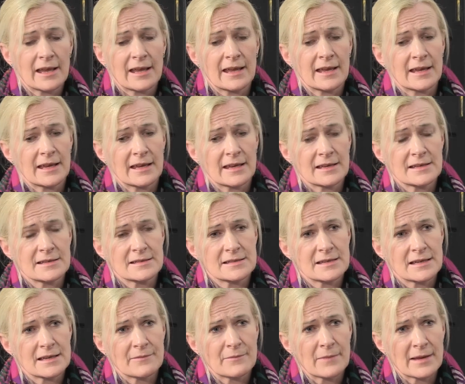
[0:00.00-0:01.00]
it
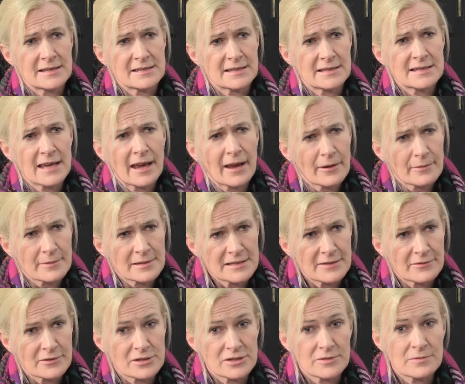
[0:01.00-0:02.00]
makes it terribly
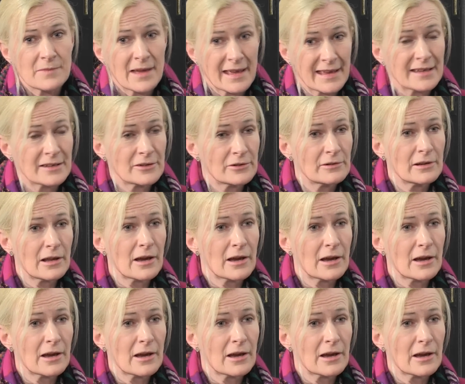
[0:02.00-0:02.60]
difficult to make a new